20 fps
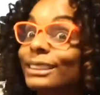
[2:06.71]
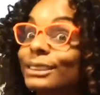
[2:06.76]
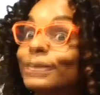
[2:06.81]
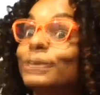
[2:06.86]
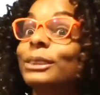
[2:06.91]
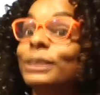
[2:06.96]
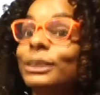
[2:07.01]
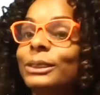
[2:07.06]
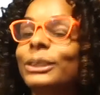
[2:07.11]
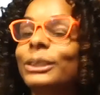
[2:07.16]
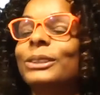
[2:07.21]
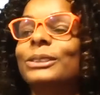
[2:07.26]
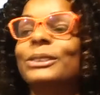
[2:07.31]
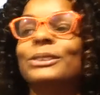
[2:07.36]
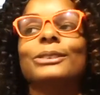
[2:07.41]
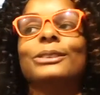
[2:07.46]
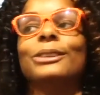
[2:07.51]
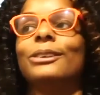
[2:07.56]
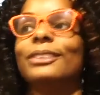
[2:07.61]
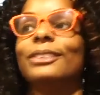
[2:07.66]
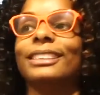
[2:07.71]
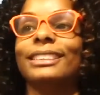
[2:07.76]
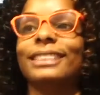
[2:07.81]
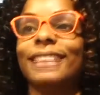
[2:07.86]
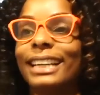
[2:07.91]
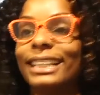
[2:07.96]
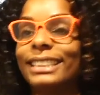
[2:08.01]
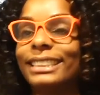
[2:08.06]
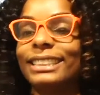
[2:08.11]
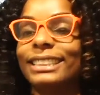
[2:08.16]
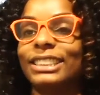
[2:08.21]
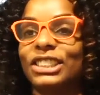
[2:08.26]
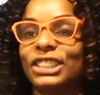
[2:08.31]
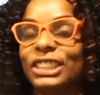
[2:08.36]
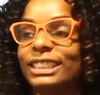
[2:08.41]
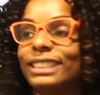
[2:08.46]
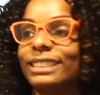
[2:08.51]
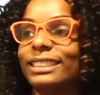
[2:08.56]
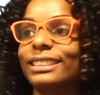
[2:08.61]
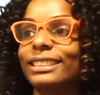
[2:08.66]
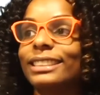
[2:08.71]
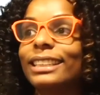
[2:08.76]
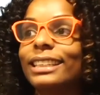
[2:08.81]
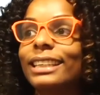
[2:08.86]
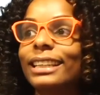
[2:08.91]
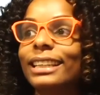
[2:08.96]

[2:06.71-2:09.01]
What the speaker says: student loans know that that's just